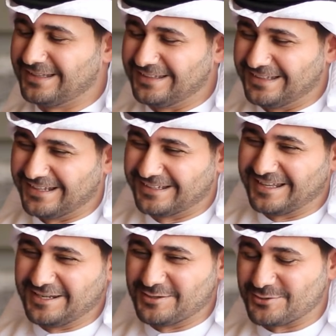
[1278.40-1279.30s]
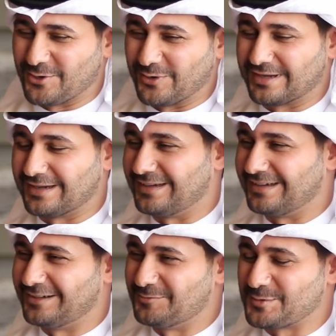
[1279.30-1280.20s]
I'll tell you a joke.
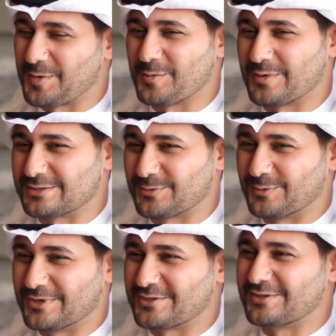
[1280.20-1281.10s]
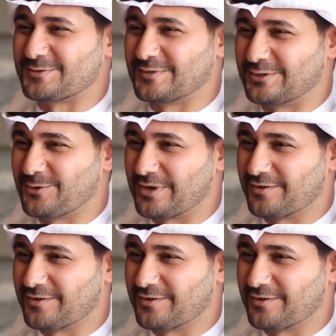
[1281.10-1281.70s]
Most probably once we watched this video,